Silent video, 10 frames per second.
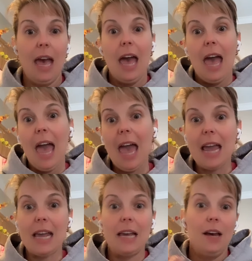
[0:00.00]

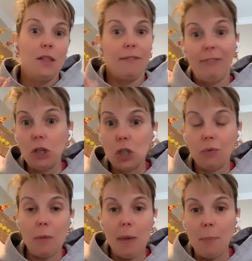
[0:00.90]
hey, the first
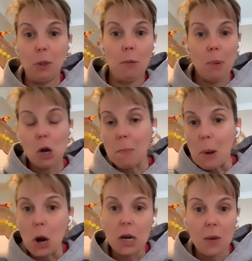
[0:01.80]
3 people to book a
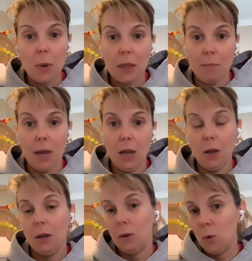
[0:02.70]
party with me,
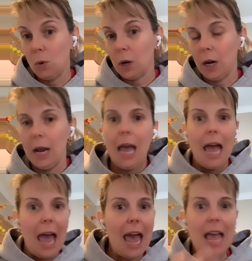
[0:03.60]
or,
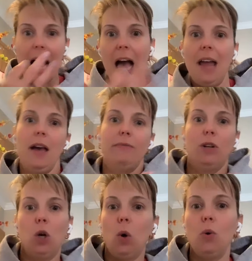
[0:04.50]
hey, I have a
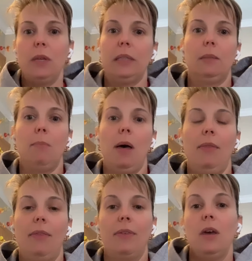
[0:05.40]
goal this
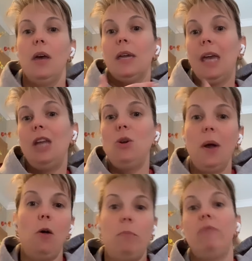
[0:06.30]
month. Can you
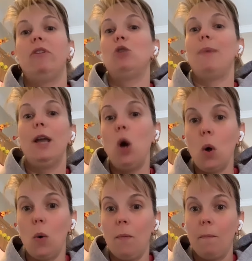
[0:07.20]
help me reach my
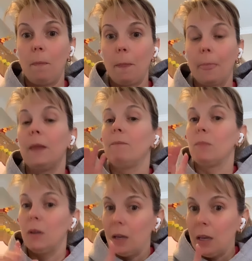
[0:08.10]
goal?
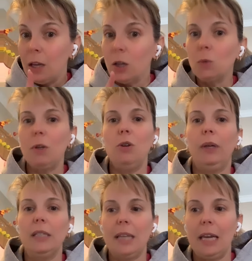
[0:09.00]
Here's what you
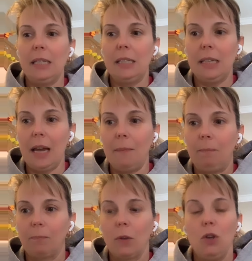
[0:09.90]
can say instead.
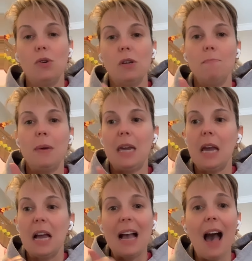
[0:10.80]
You can
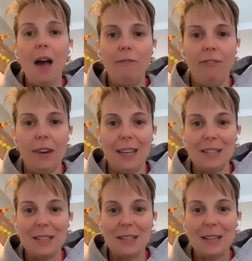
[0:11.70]
be confident.